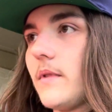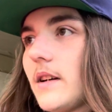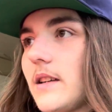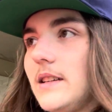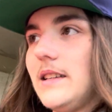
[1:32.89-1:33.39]

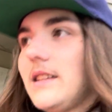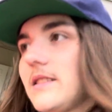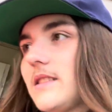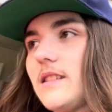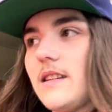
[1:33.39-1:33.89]

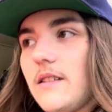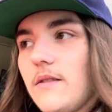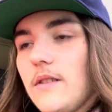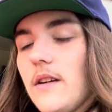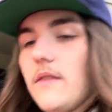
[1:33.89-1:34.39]
because
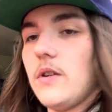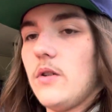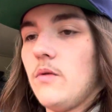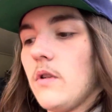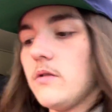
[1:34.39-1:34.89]
if
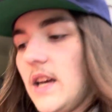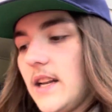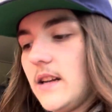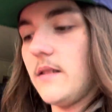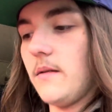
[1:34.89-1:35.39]
you
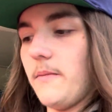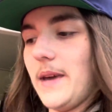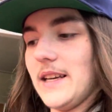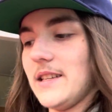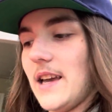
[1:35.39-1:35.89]
rotate it, it
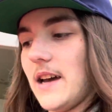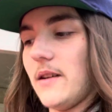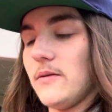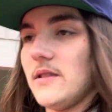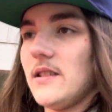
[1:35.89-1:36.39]
makes
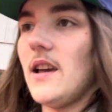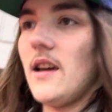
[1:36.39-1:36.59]
sounds.